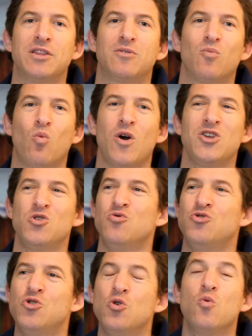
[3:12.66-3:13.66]
what you
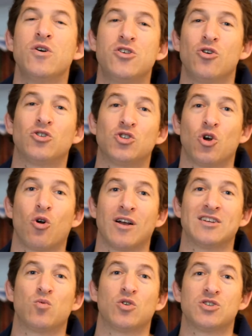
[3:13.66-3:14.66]
do with your Torah
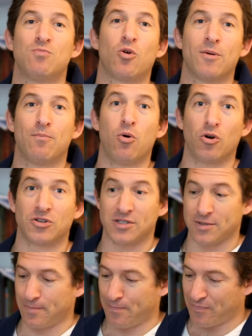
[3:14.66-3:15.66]
is what's more
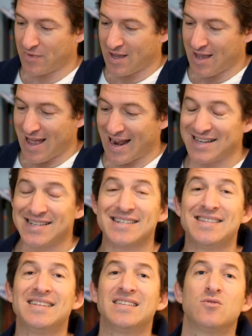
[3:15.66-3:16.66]
important. And he says
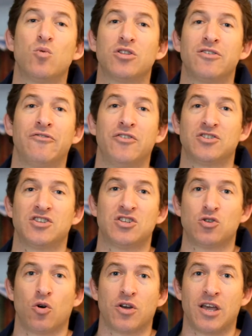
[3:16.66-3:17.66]
this is what the verse is
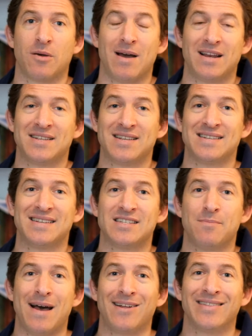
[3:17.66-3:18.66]
talking about. He says it's
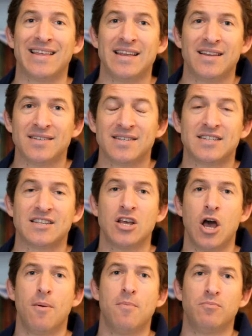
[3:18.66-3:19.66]
about leaders. He says
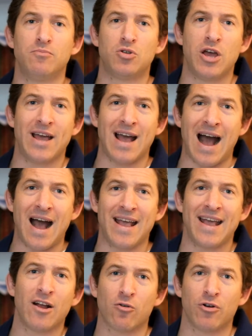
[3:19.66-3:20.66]

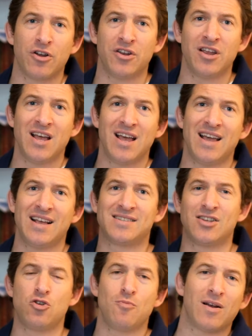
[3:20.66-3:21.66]
Aaron is the
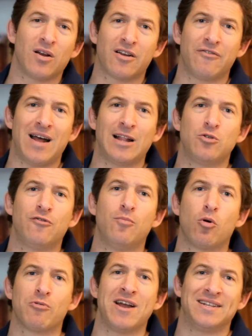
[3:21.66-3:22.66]
numeric value of
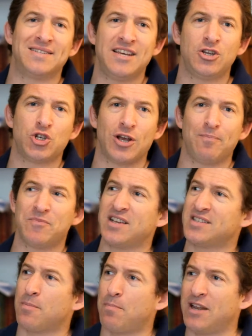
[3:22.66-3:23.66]
moreh, teacher. He
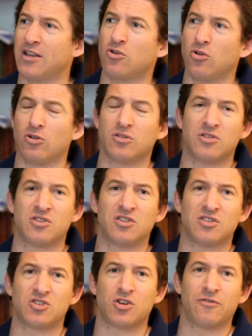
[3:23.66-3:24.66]
is the pinnacle,
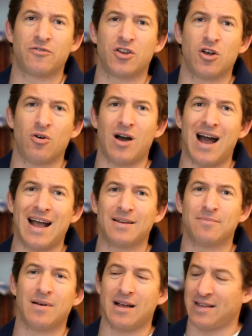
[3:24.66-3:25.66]
the sort of
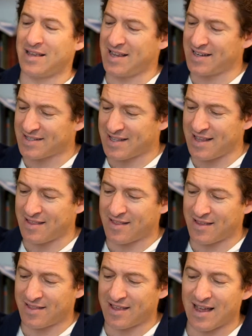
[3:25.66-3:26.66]
higher. He is
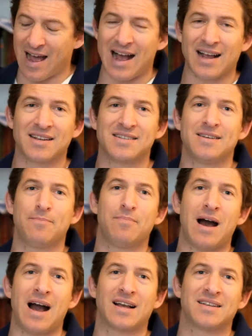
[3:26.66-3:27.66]
the
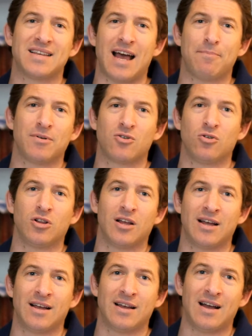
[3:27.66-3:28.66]

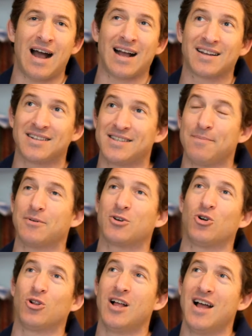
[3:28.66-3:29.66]

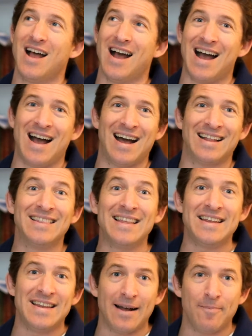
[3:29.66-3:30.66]
archetypical
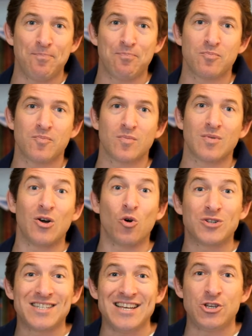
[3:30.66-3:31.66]
leader or
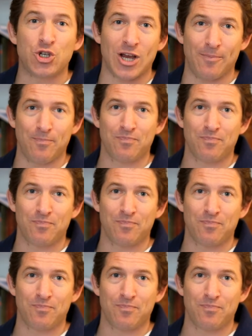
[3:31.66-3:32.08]
teacher.